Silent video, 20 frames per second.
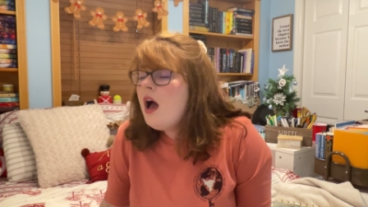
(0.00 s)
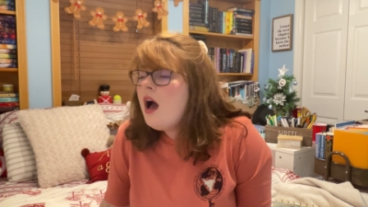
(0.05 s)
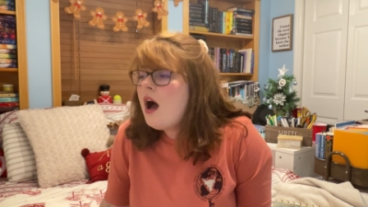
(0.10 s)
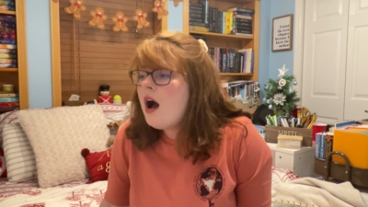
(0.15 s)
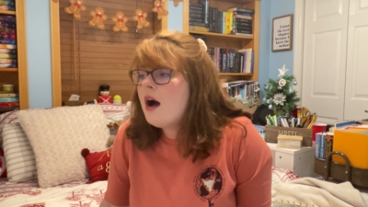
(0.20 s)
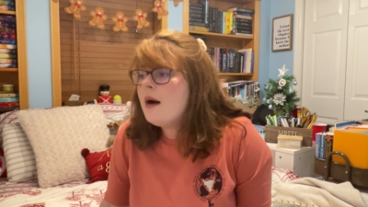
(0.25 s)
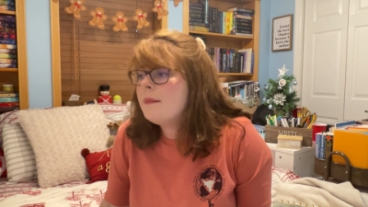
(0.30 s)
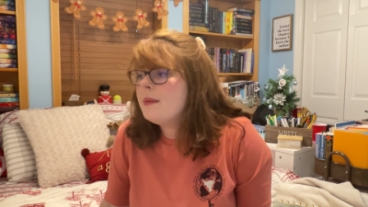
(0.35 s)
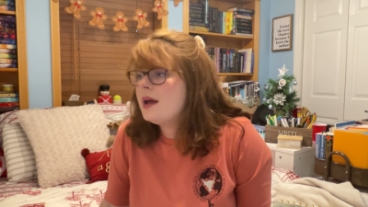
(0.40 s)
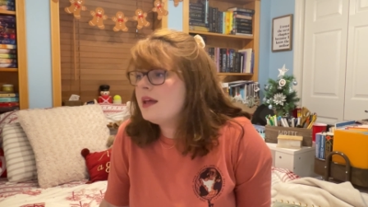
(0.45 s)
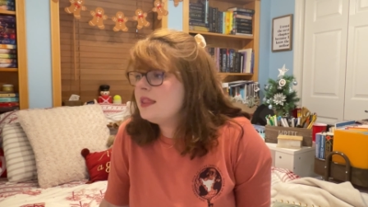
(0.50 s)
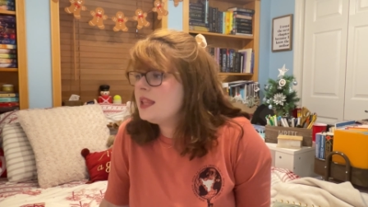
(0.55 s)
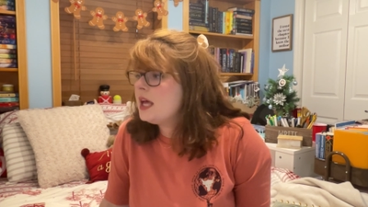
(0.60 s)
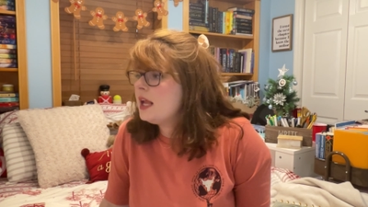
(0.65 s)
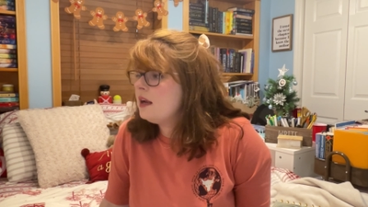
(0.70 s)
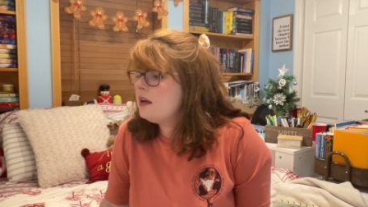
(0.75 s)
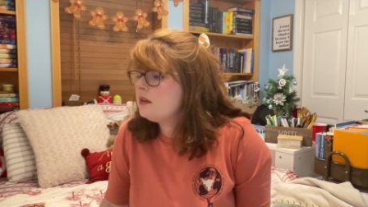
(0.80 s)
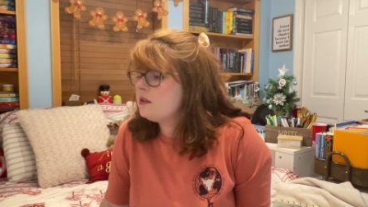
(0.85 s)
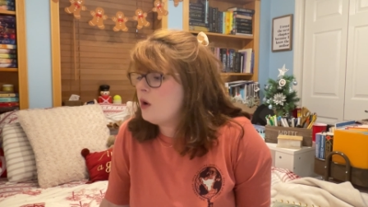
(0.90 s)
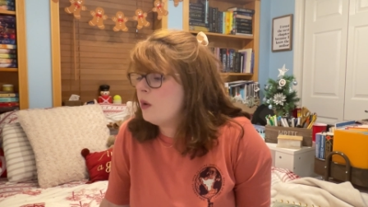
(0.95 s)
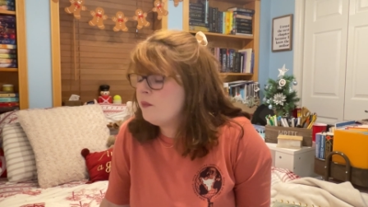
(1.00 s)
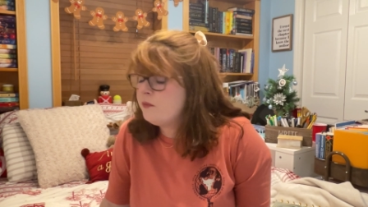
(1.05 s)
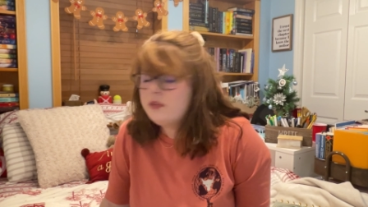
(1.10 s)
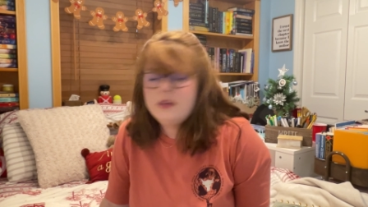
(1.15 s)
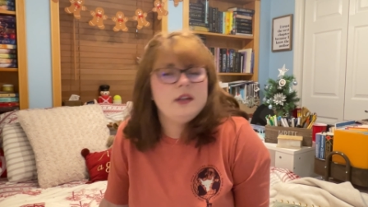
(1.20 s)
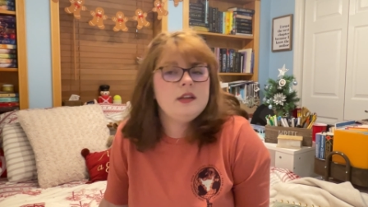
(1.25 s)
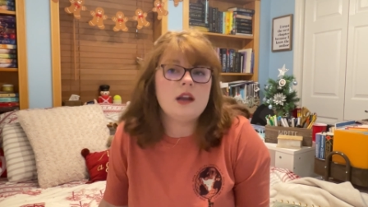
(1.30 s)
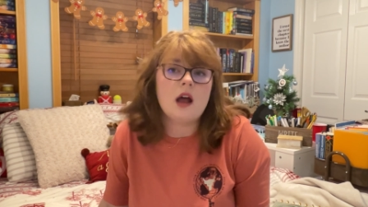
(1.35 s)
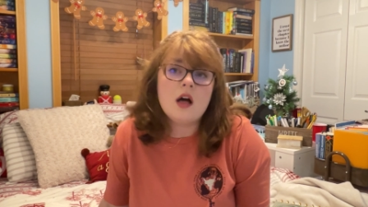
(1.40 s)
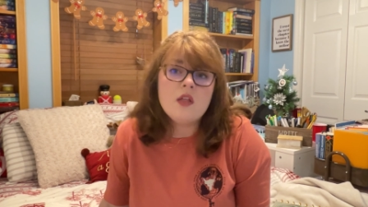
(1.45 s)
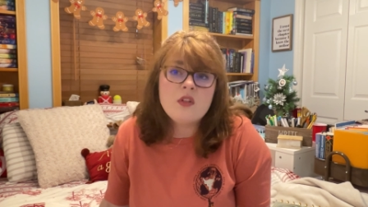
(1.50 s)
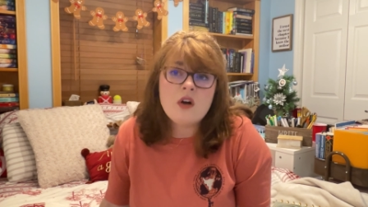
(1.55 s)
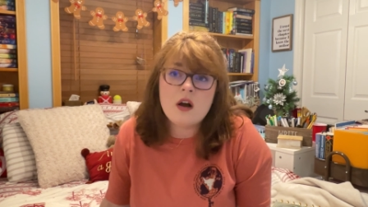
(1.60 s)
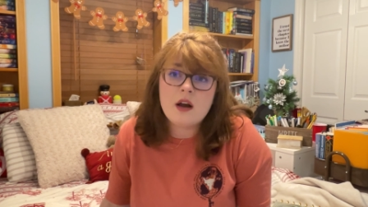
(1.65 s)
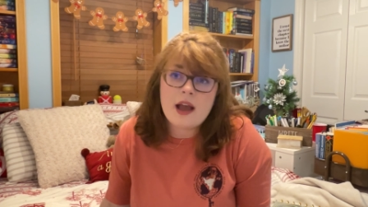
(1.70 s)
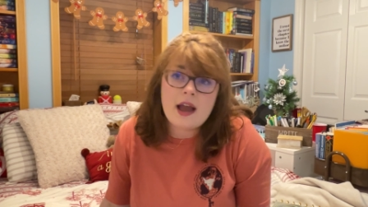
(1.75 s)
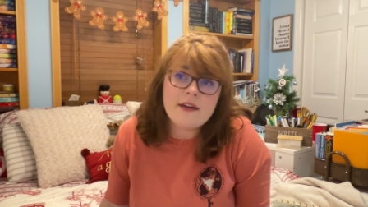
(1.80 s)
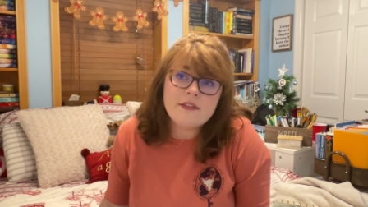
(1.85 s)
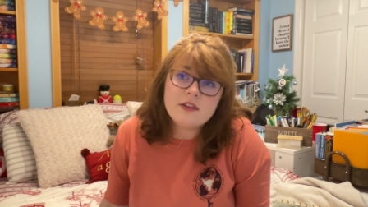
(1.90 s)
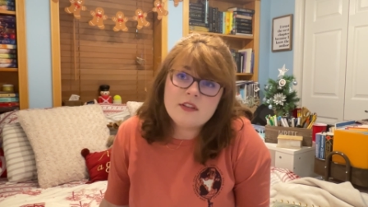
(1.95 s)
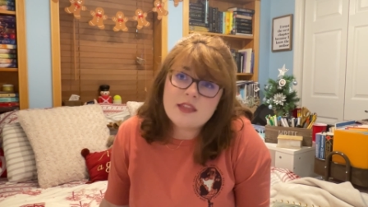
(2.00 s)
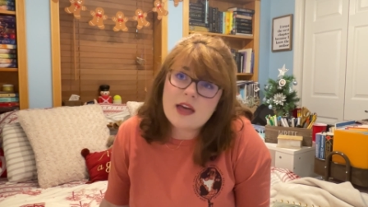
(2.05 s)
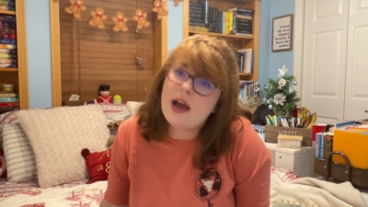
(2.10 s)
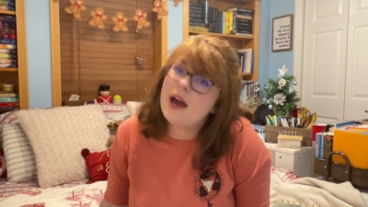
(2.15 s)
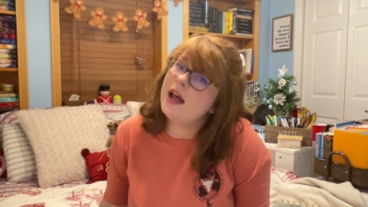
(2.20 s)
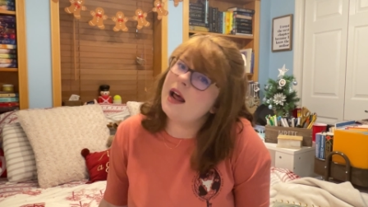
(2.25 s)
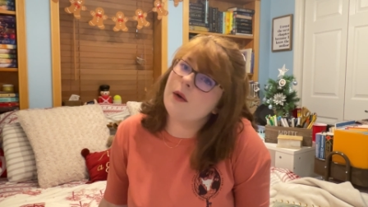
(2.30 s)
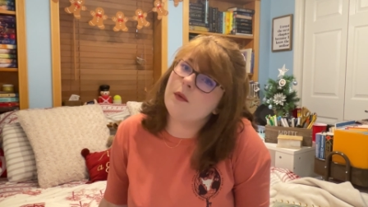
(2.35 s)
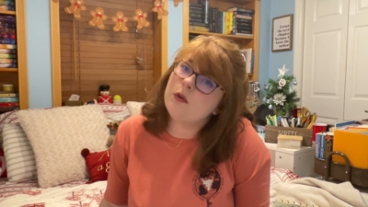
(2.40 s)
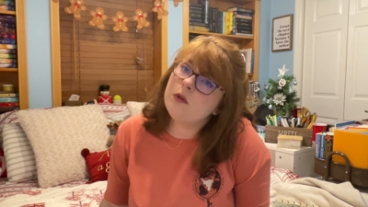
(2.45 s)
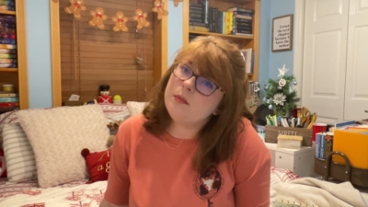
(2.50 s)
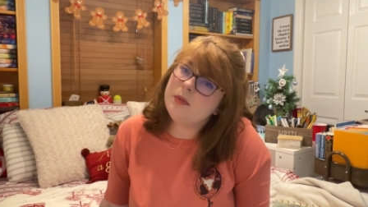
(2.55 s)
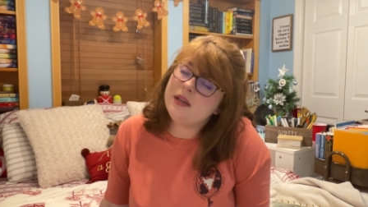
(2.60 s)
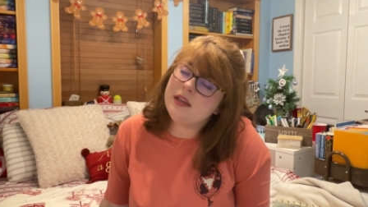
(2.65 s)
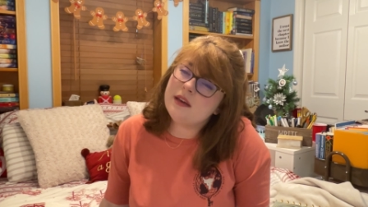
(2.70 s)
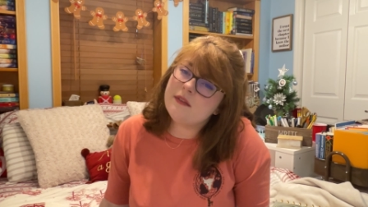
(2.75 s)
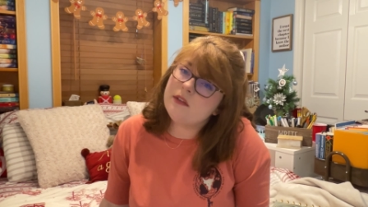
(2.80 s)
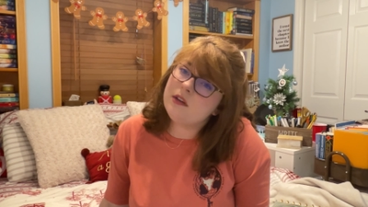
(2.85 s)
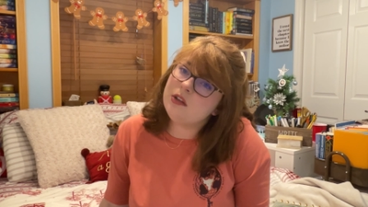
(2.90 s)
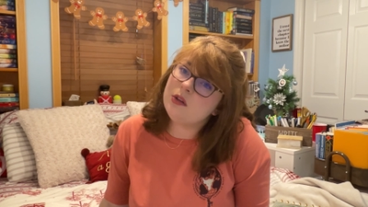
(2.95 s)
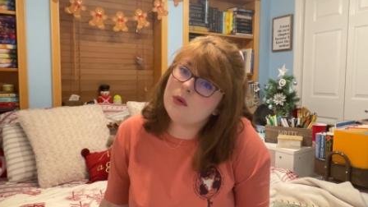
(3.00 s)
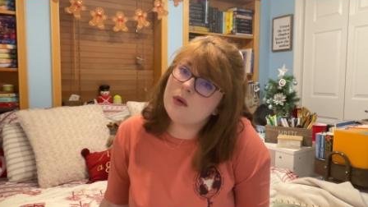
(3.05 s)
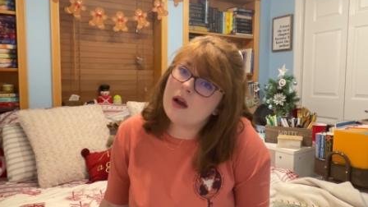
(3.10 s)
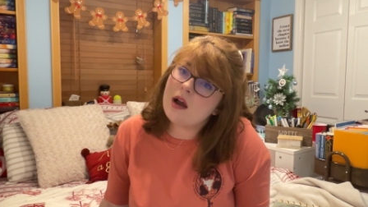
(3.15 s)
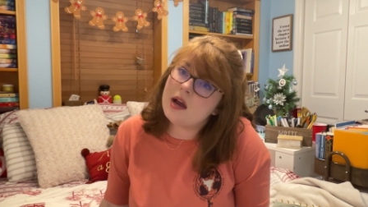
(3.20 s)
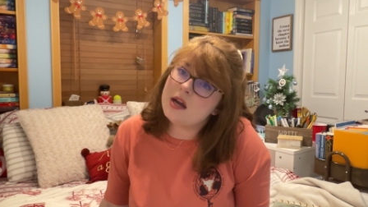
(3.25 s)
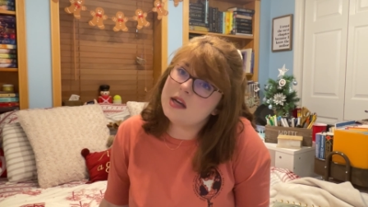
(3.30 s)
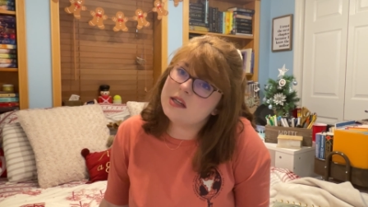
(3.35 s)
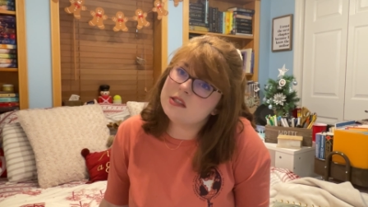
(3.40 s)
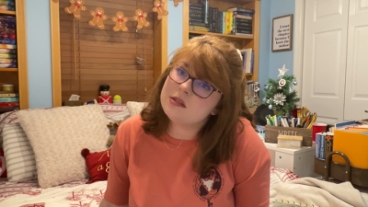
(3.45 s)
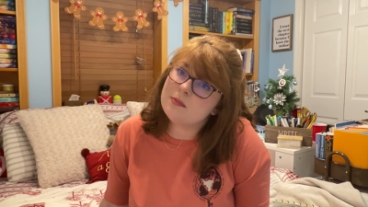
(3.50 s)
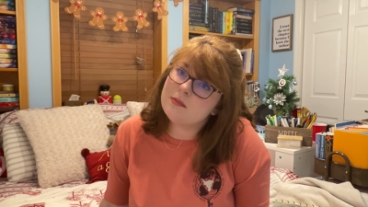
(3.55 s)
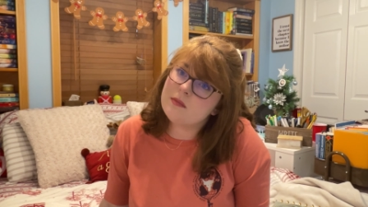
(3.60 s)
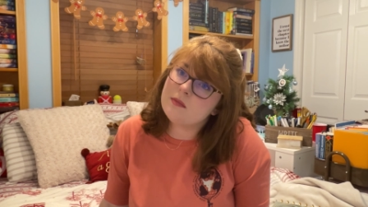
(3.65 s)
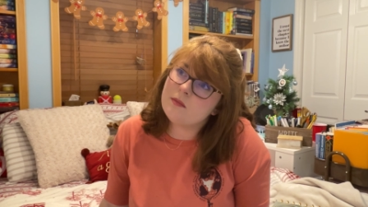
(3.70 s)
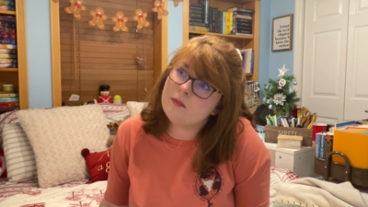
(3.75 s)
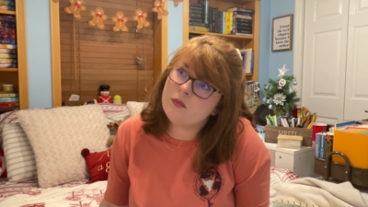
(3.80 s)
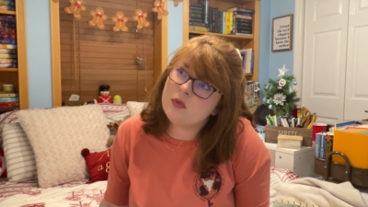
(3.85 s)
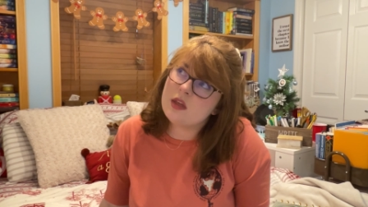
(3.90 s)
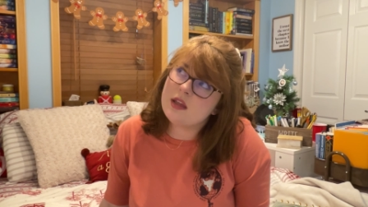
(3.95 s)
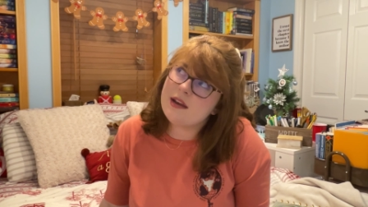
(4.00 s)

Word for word: Um, and then hopefully not long after that, I will be giving you guys the